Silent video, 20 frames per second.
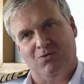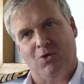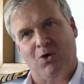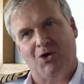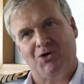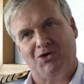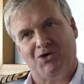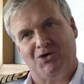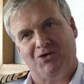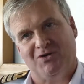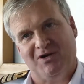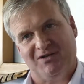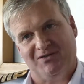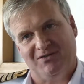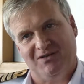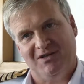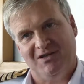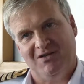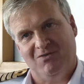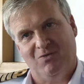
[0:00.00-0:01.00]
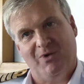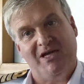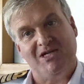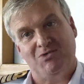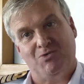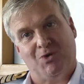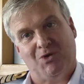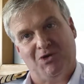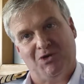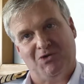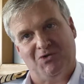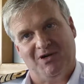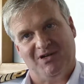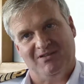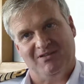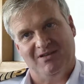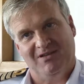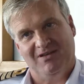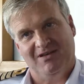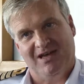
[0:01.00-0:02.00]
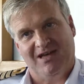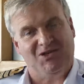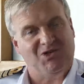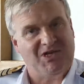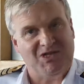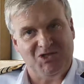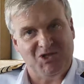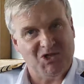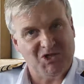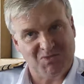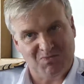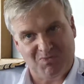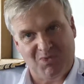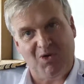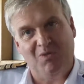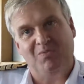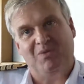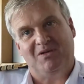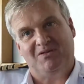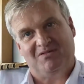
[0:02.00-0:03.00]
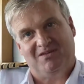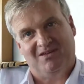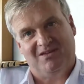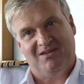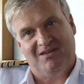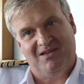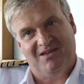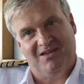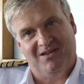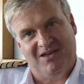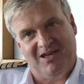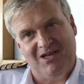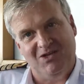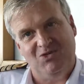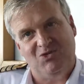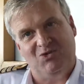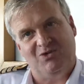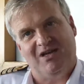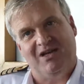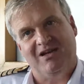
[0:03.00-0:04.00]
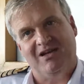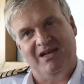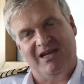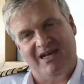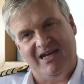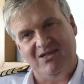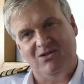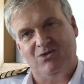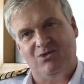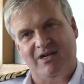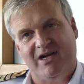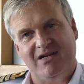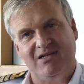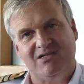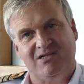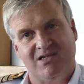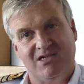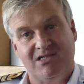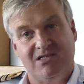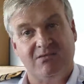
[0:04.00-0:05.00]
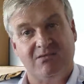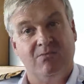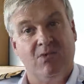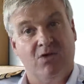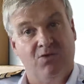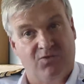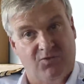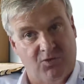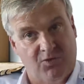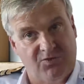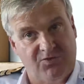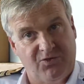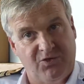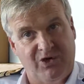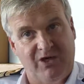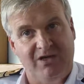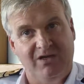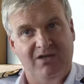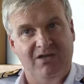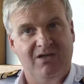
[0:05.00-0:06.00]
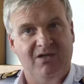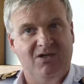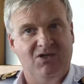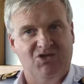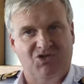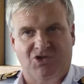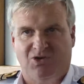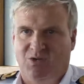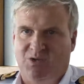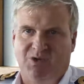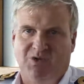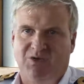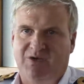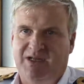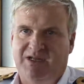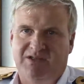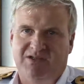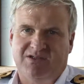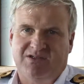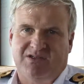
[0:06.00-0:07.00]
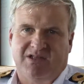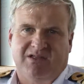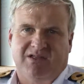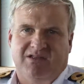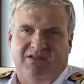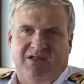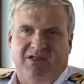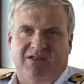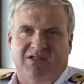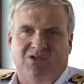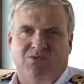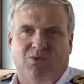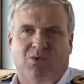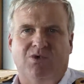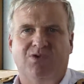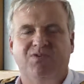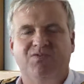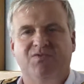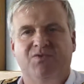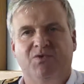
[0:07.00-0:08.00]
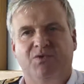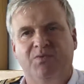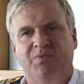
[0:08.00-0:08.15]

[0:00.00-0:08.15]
water grid, wastewater grid, and you can just pump it into their system for free. So you know that is wonderful.